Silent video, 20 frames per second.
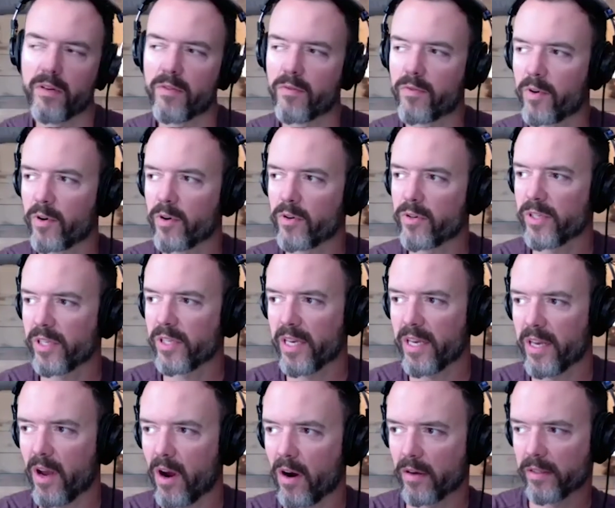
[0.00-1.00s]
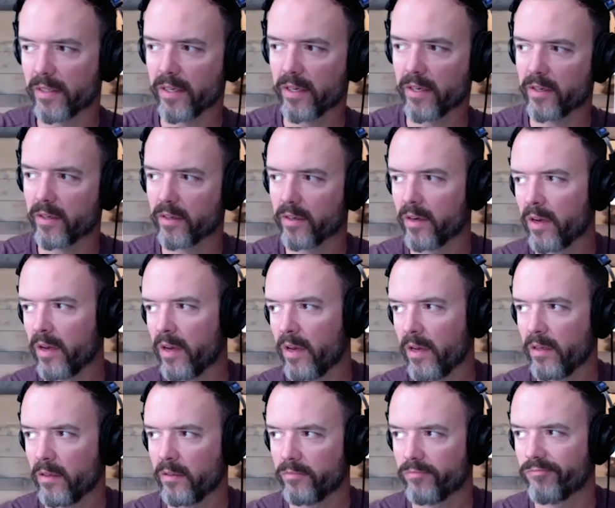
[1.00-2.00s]
conversely, are there
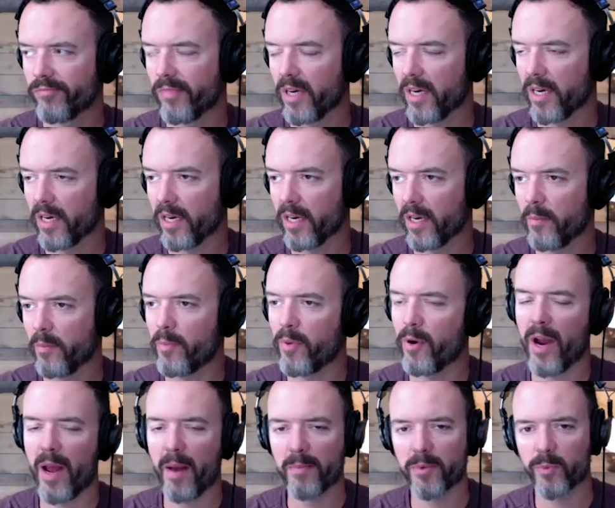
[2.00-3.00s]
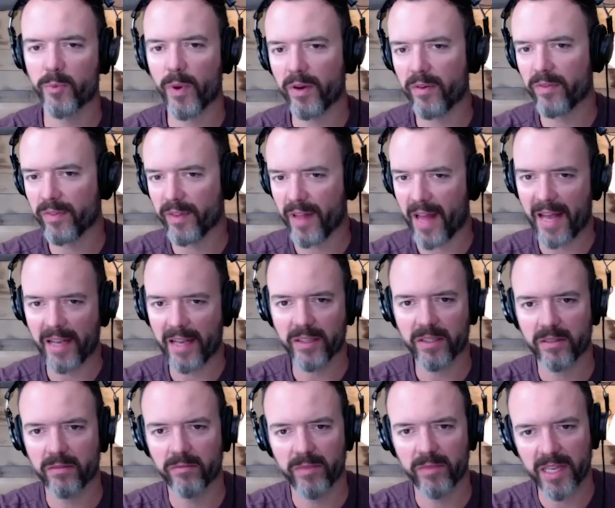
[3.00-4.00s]
Uh, perhaps red
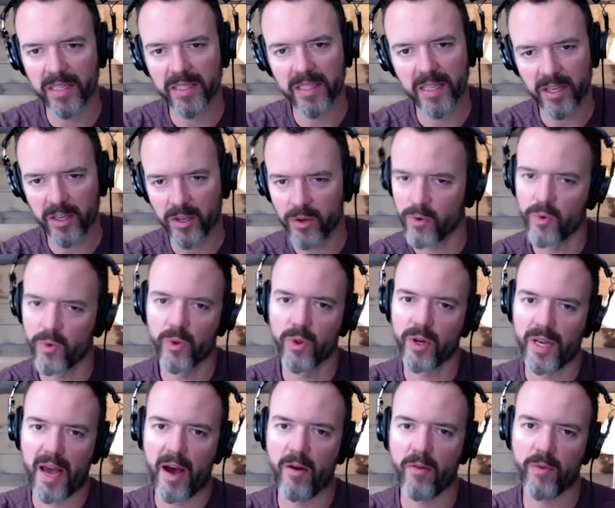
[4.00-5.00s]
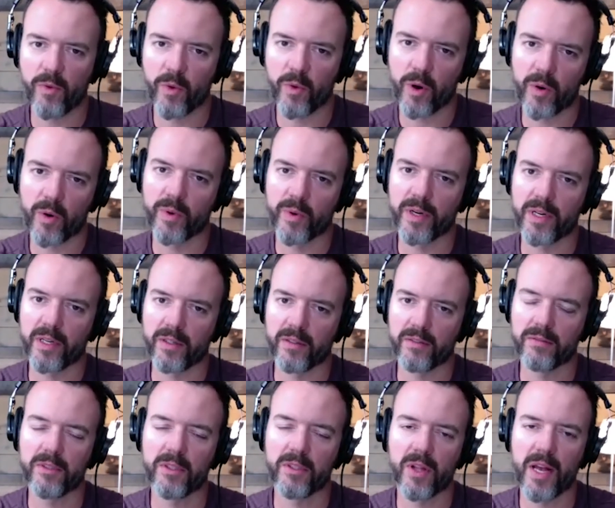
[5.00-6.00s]
flags, things that you look out for when a
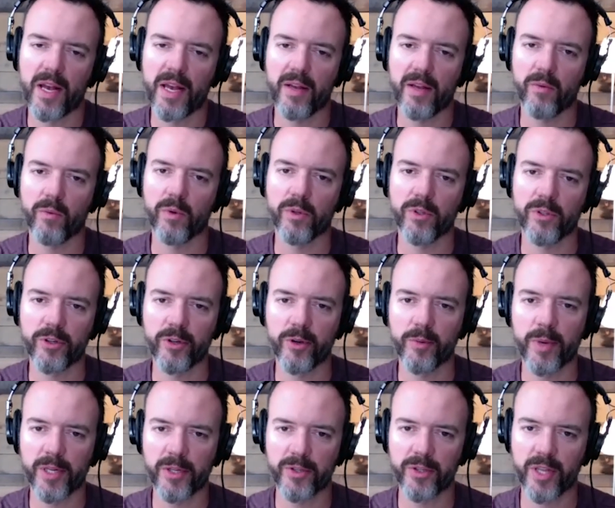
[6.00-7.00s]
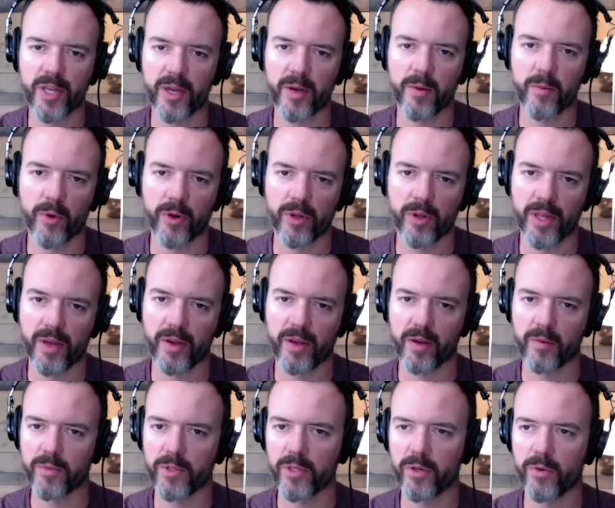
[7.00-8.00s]
client wants you to pitch them, or they mm.
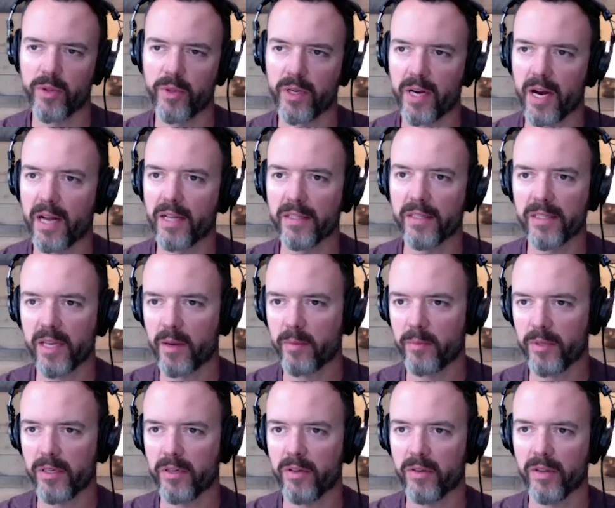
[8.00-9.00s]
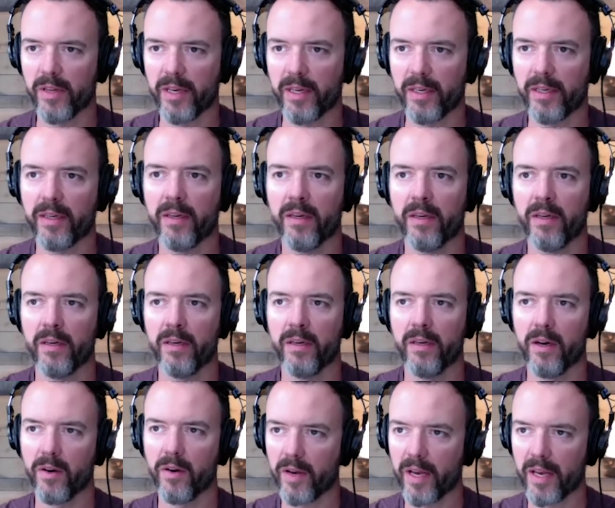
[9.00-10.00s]
come to you with a concept and you're like,
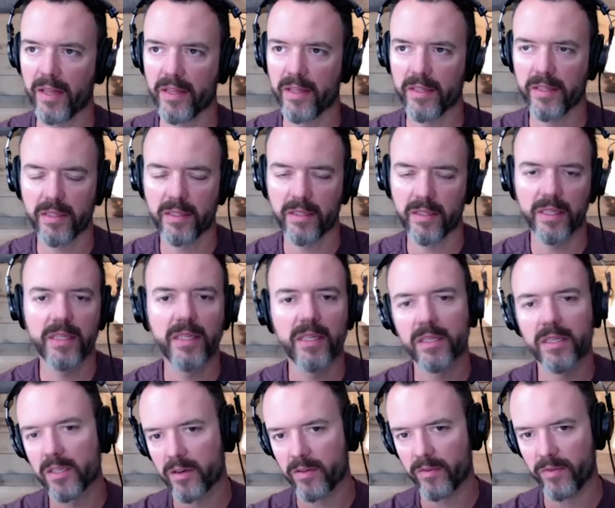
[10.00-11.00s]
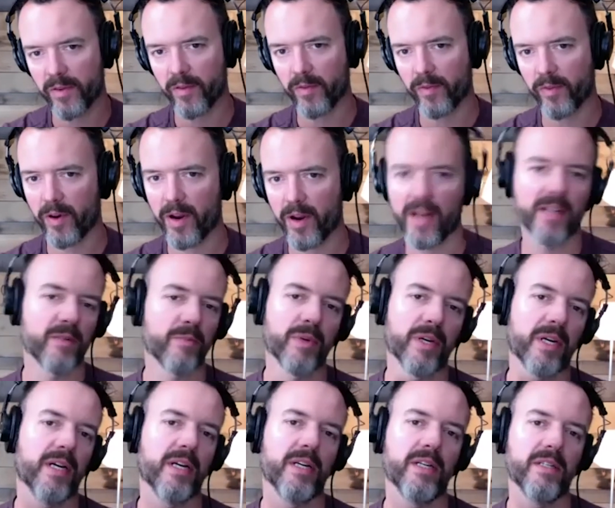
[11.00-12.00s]
okay, this, this isn't a fit for us
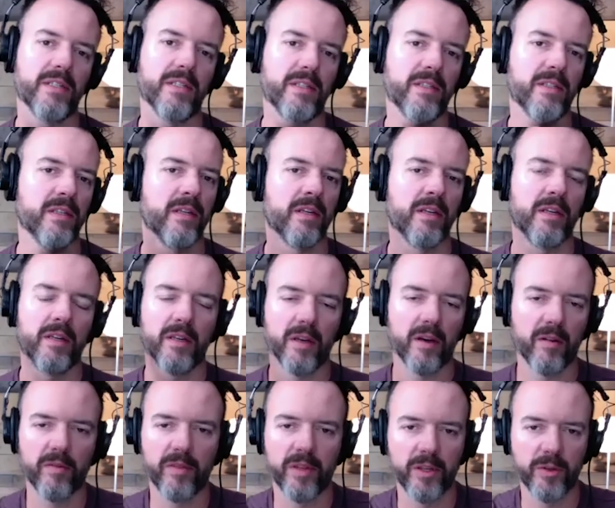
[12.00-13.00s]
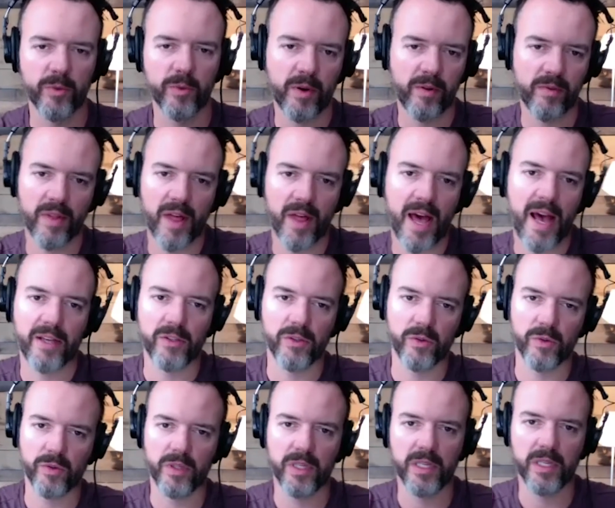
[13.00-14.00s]
because of these red flags
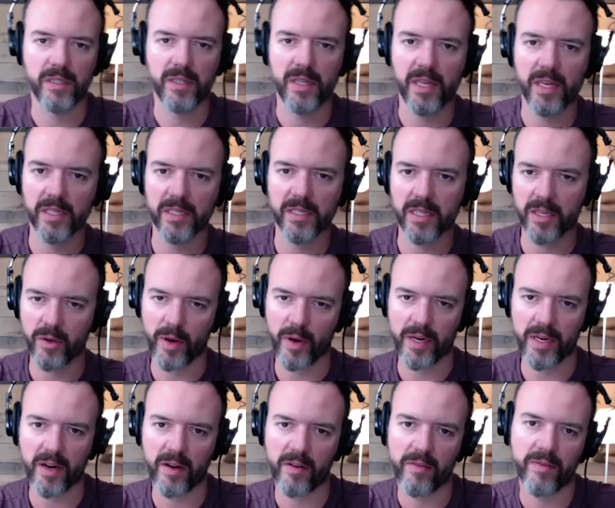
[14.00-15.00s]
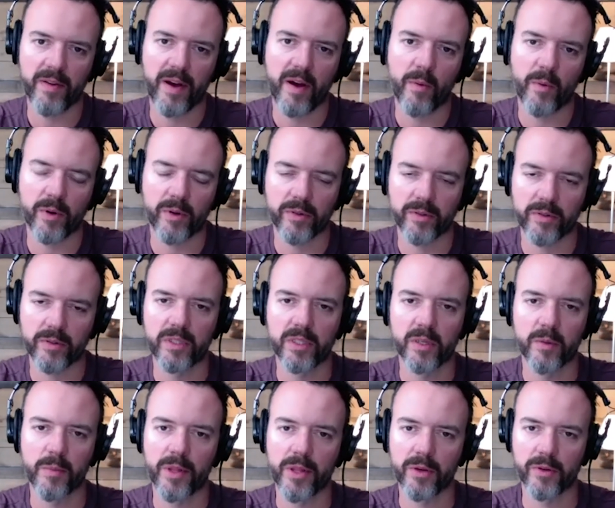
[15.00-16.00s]
or these things that you identify? What are
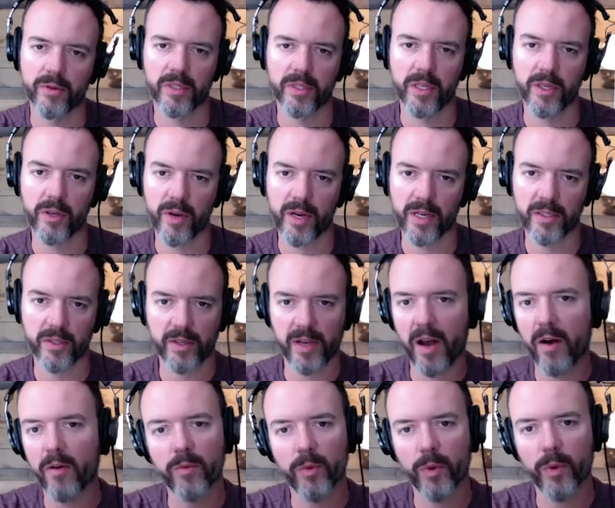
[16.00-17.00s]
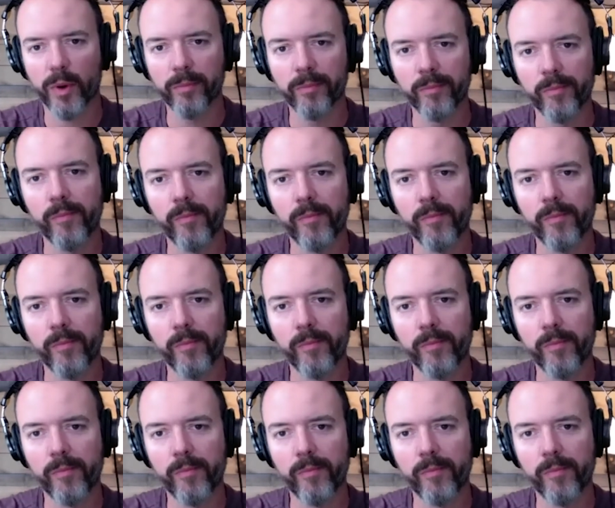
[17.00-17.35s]
some of those that you guys look out for?